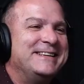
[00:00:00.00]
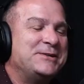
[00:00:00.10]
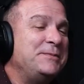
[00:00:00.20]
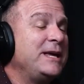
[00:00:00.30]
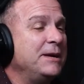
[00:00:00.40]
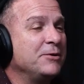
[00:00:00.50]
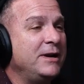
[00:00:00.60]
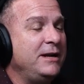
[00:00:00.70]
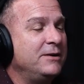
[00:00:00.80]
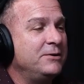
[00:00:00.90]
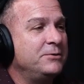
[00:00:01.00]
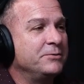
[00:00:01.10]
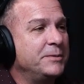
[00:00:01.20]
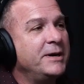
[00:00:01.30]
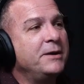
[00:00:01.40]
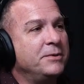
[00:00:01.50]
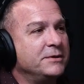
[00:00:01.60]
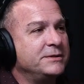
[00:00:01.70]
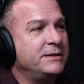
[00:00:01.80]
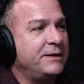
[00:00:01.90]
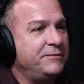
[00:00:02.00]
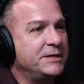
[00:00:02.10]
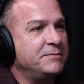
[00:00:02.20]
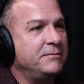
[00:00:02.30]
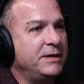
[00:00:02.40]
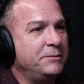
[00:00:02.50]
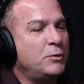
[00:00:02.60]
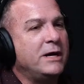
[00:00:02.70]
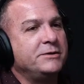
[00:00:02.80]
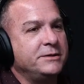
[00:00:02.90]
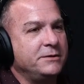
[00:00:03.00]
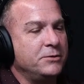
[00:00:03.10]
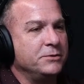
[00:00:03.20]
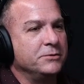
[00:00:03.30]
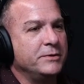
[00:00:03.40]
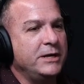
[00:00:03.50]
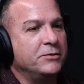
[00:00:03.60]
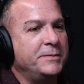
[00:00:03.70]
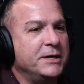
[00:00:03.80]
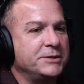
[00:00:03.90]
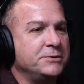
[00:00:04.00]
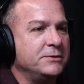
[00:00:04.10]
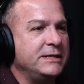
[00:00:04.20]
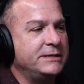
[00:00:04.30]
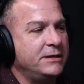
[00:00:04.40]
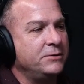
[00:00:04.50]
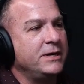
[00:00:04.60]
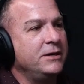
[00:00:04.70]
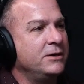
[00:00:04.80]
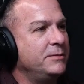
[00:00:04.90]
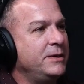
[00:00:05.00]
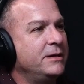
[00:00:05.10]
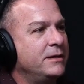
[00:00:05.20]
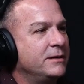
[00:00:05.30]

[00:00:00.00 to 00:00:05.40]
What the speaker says: So I became a radio repair person. And while I was going through radio repair school, they said, "Okay, you're going to be